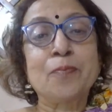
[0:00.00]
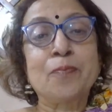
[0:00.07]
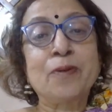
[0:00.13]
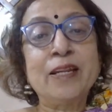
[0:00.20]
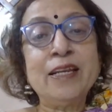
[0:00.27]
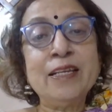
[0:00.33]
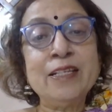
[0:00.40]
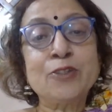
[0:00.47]

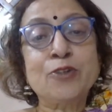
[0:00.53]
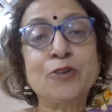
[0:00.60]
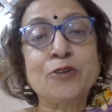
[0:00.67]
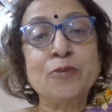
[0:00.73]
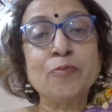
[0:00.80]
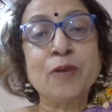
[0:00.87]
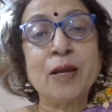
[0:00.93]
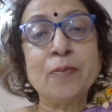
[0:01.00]
Please
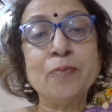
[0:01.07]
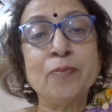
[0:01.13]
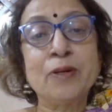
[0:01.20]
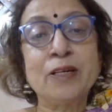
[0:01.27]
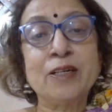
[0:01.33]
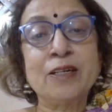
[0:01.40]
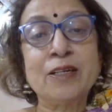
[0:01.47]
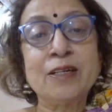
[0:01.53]

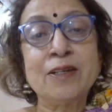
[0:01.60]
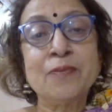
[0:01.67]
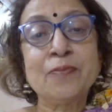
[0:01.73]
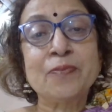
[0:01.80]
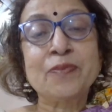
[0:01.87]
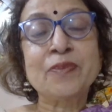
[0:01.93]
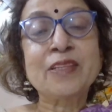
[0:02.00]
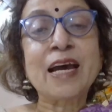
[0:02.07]
remember
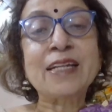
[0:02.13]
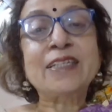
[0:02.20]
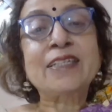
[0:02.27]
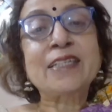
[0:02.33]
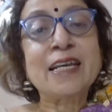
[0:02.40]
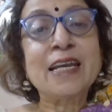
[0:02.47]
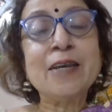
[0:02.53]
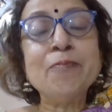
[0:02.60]
that
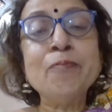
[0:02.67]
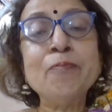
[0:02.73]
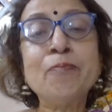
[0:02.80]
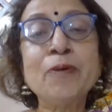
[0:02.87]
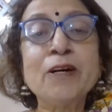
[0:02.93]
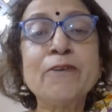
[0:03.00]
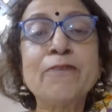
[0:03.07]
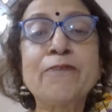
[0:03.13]

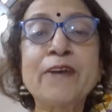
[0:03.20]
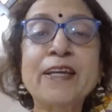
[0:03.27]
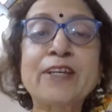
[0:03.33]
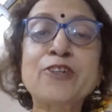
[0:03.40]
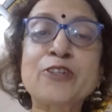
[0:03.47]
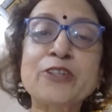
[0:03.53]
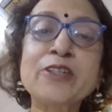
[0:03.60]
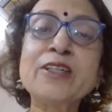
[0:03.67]

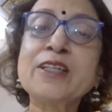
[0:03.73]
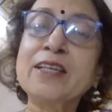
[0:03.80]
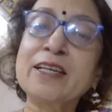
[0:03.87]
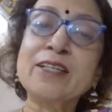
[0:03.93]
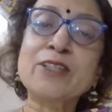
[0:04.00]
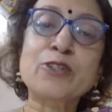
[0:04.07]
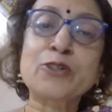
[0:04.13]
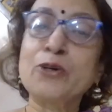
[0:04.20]
imperfection
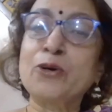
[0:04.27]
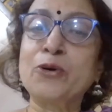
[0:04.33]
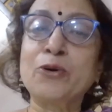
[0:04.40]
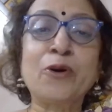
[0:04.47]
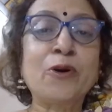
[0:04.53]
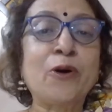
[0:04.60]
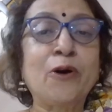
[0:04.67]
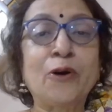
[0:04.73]
is
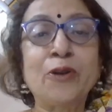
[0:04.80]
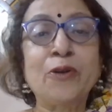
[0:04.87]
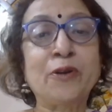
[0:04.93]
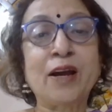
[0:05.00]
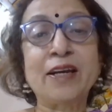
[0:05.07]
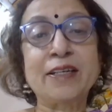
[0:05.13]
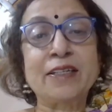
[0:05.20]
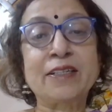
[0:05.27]
all
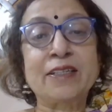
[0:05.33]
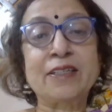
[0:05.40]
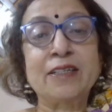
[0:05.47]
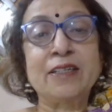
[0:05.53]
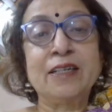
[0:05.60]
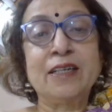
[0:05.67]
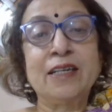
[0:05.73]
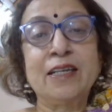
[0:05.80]
right.
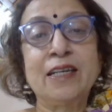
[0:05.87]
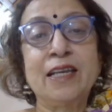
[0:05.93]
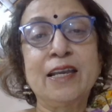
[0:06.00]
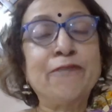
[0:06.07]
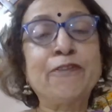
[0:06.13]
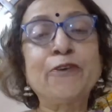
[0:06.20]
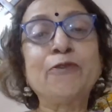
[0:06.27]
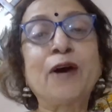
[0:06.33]

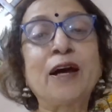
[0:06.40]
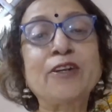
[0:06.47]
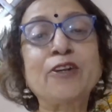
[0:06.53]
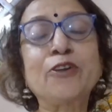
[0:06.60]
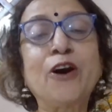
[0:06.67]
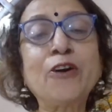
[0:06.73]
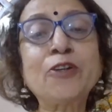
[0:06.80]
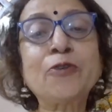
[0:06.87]
If you are
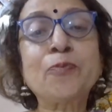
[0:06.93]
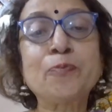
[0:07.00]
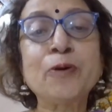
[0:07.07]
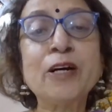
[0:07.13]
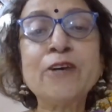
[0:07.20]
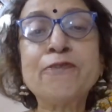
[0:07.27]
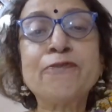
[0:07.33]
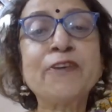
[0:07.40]
not
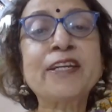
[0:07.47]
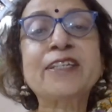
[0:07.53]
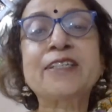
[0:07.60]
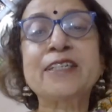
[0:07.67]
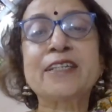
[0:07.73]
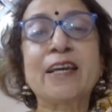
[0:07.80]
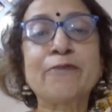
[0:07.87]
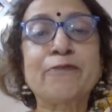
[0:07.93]
perfect
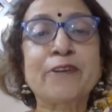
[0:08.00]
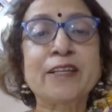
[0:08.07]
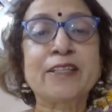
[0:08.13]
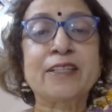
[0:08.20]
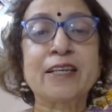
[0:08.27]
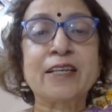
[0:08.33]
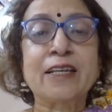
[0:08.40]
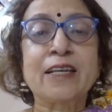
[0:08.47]
in
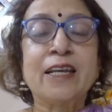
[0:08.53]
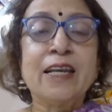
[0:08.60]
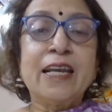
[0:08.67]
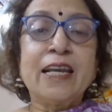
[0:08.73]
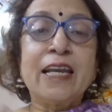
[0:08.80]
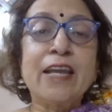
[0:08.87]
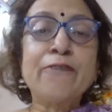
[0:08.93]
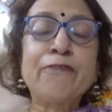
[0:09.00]
everything,
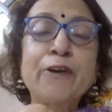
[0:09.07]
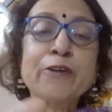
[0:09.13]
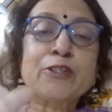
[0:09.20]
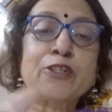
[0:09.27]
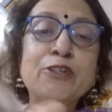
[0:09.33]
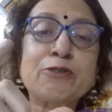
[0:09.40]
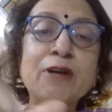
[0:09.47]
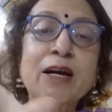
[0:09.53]
if your
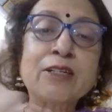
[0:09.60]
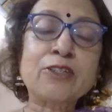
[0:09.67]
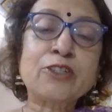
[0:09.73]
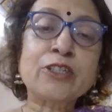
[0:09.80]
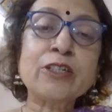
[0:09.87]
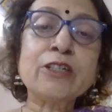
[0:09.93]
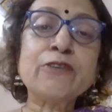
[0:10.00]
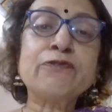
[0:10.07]

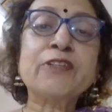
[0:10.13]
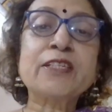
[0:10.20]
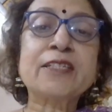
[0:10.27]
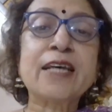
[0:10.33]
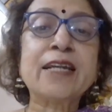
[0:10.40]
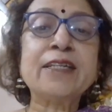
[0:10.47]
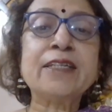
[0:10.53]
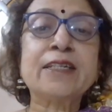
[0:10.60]
structure of the
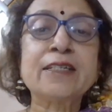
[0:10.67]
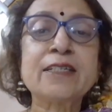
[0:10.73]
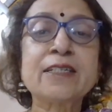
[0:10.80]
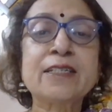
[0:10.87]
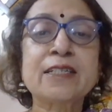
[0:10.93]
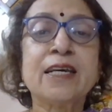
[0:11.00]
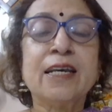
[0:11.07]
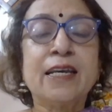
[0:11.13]

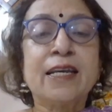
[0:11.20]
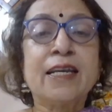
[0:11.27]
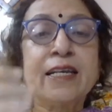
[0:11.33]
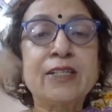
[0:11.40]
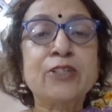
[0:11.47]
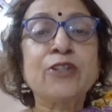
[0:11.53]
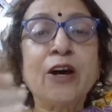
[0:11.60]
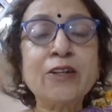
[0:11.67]
sentence
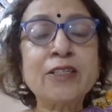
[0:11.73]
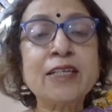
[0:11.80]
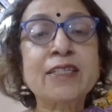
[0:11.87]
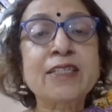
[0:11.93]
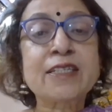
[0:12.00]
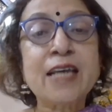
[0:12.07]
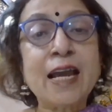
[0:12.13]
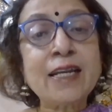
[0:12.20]
is not
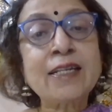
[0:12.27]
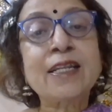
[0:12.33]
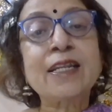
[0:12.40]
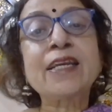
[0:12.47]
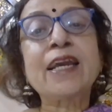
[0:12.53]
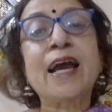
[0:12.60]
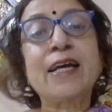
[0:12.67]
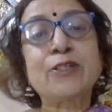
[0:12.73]

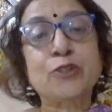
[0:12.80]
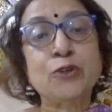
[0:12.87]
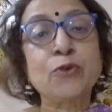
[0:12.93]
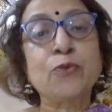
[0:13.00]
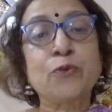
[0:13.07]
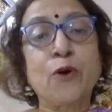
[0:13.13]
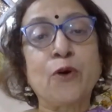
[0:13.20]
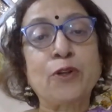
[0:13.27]
exactly as you
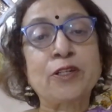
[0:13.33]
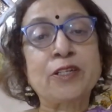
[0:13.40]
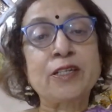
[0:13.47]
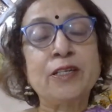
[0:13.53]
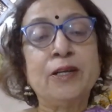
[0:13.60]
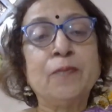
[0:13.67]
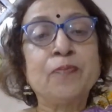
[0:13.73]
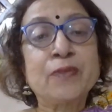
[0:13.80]
want,
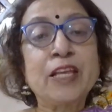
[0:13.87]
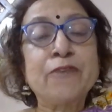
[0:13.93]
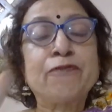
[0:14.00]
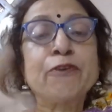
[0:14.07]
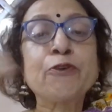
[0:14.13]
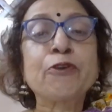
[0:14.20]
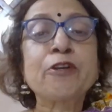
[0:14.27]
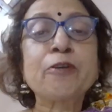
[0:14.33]
if
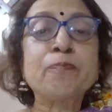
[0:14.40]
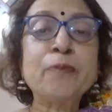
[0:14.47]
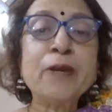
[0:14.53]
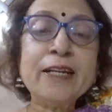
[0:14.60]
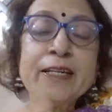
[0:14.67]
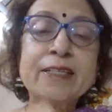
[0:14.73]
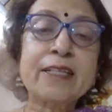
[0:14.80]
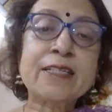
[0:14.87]
you
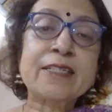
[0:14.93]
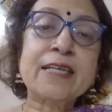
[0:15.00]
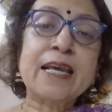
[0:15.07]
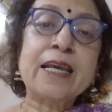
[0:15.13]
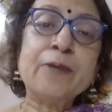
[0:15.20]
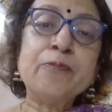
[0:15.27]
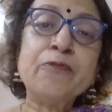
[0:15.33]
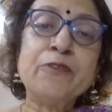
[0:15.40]
repeat the
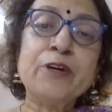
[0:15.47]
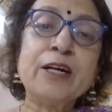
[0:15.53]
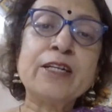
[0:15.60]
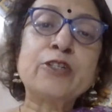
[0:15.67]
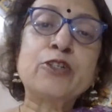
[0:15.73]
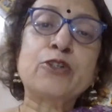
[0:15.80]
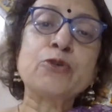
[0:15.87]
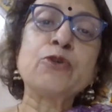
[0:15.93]
same
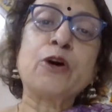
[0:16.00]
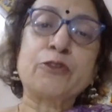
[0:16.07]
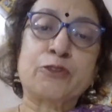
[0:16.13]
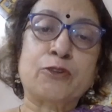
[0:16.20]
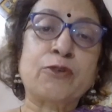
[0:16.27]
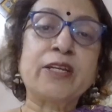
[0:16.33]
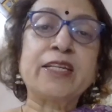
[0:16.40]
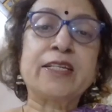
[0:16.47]
word 2 or
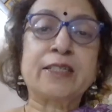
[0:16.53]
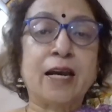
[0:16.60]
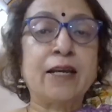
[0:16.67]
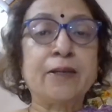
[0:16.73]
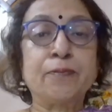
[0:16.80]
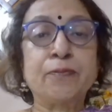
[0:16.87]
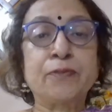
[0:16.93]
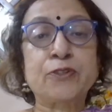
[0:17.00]
3
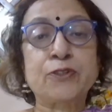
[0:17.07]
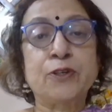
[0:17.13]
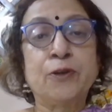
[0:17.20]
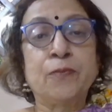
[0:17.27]
times,